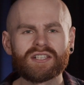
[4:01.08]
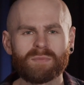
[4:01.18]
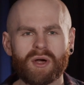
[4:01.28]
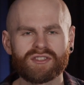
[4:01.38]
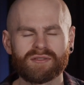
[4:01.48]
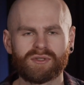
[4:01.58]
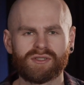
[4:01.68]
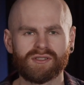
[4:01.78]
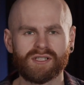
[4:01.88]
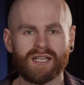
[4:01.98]
as
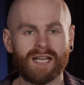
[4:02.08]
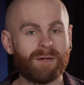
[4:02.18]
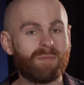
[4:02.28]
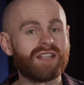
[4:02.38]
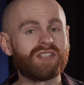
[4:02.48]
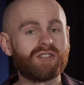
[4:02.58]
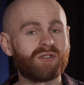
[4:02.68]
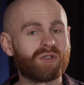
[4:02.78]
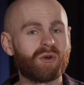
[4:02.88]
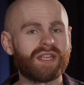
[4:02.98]
possible. Imagine you're
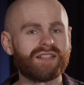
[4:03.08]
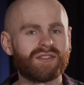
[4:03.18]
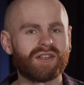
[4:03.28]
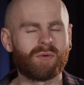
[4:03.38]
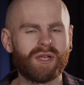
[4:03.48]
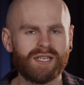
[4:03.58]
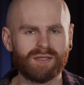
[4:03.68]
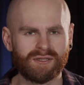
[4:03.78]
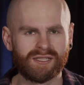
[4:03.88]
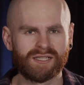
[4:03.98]
talking to the
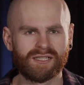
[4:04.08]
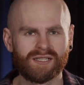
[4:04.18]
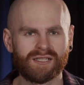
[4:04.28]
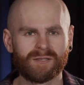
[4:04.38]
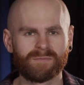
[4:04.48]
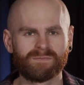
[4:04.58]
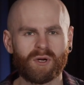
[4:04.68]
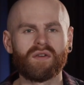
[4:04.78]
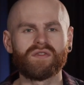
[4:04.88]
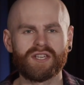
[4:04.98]
Queen.
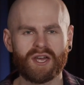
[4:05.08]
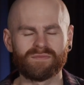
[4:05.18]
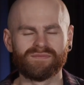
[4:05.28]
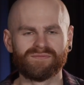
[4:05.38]
Off you go.